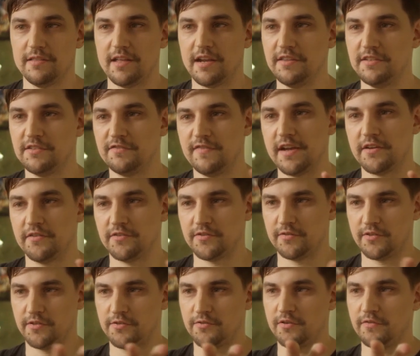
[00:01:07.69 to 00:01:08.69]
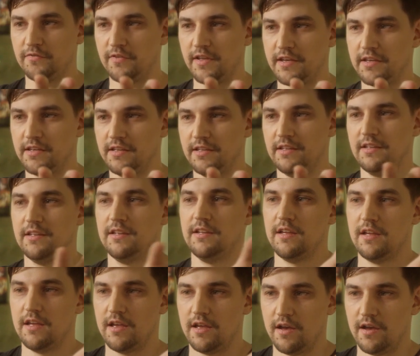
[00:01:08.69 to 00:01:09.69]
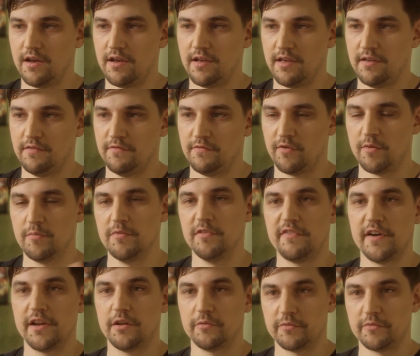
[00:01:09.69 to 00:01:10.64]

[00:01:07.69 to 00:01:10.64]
lot of these factors sort of like inform the final